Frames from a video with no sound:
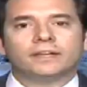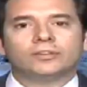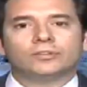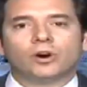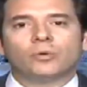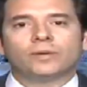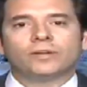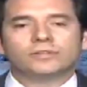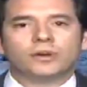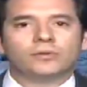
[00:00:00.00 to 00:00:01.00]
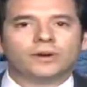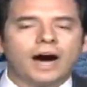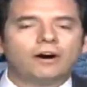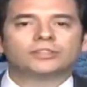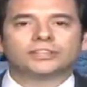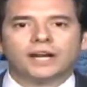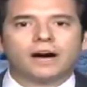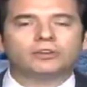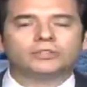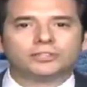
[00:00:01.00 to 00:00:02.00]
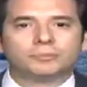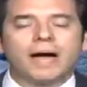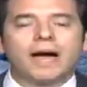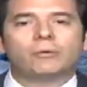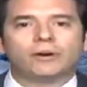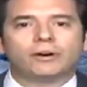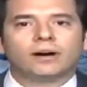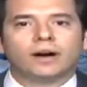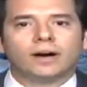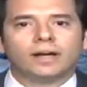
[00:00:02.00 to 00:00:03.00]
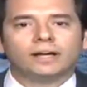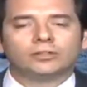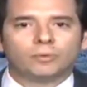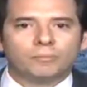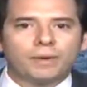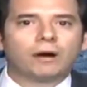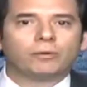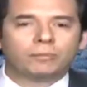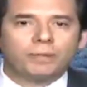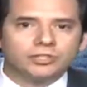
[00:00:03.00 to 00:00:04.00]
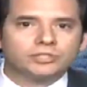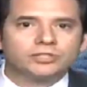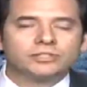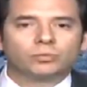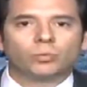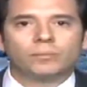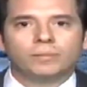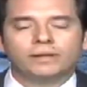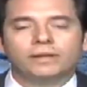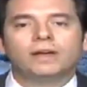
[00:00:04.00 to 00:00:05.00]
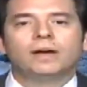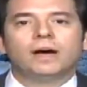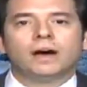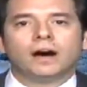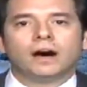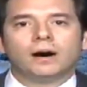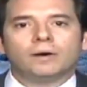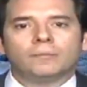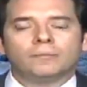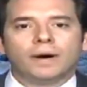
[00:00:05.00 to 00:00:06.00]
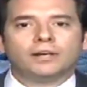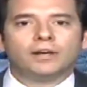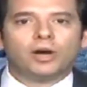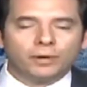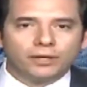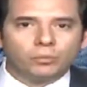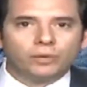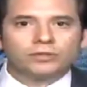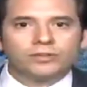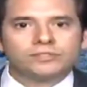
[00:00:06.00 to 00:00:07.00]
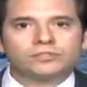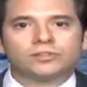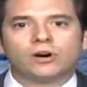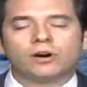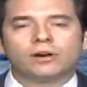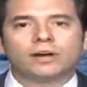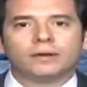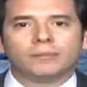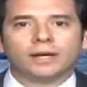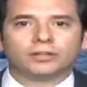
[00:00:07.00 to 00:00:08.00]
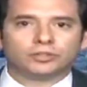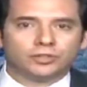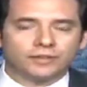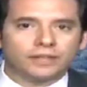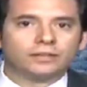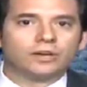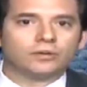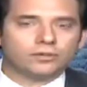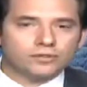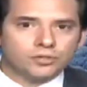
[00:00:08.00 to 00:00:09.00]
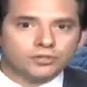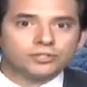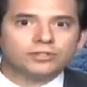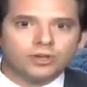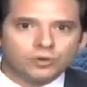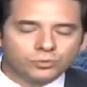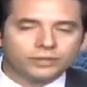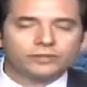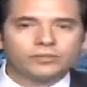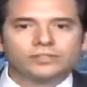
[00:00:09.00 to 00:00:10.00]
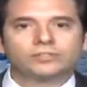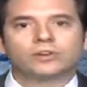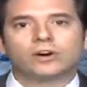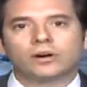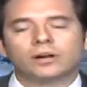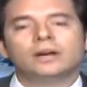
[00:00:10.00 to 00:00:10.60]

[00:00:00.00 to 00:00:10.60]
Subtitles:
always, knowledge, and knowledge is power, and to empower patients and women by knowing what the risks are and making sure that, your surgeon knows what the risks are.